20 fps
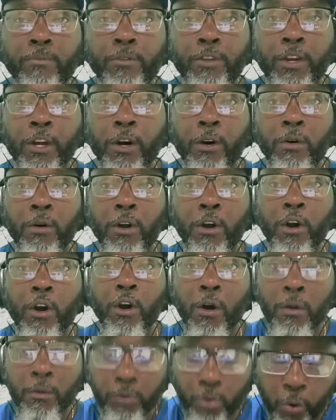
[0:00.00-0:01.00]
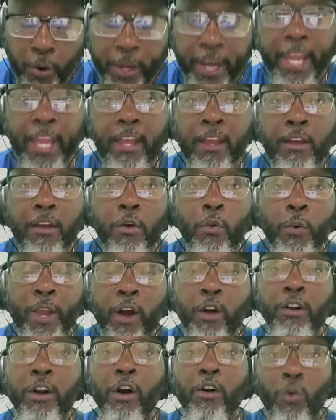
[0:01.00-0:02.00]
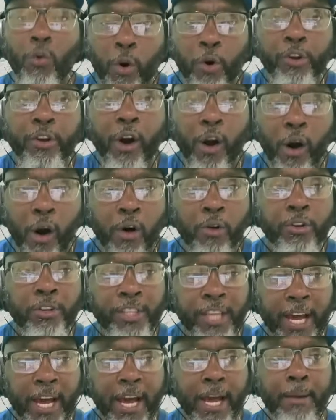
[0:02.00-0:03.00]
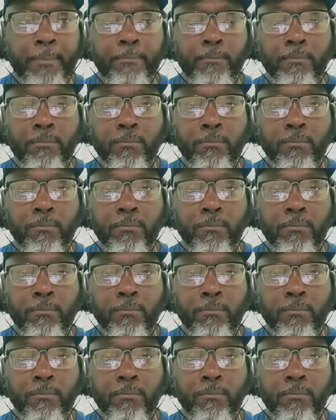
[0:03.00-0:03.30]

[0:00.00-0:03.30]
You know, 20, we're going to go to work all the time.